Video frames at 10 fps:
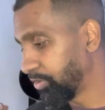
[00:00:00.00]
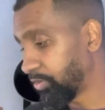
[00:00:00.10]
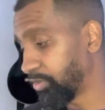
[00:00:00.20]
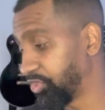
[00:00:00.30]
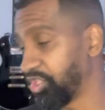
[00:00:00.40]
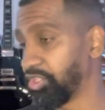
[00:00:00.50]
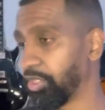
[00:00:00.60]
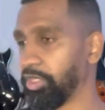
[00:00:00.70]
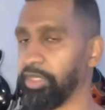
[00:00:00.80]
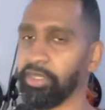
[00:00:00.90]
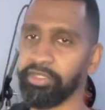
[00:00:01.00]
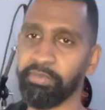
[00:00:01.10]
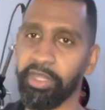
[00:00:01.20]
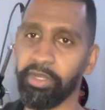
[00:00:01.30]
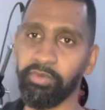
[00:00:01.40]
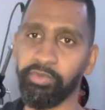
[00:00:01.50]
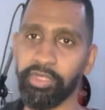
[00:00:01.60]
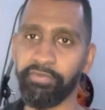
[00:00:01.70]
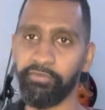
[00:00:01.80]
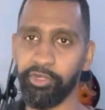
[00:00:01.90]
or G, C, E, it doesn't matter,
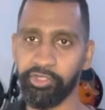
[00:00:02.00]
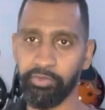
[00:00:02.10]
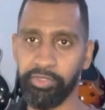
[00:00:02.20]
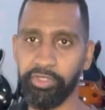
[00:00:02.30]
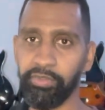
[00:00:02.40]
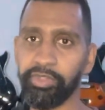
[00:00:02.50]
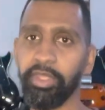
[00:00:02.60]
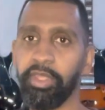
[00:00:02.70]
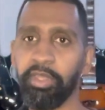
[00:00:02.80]
whichever version you want to use.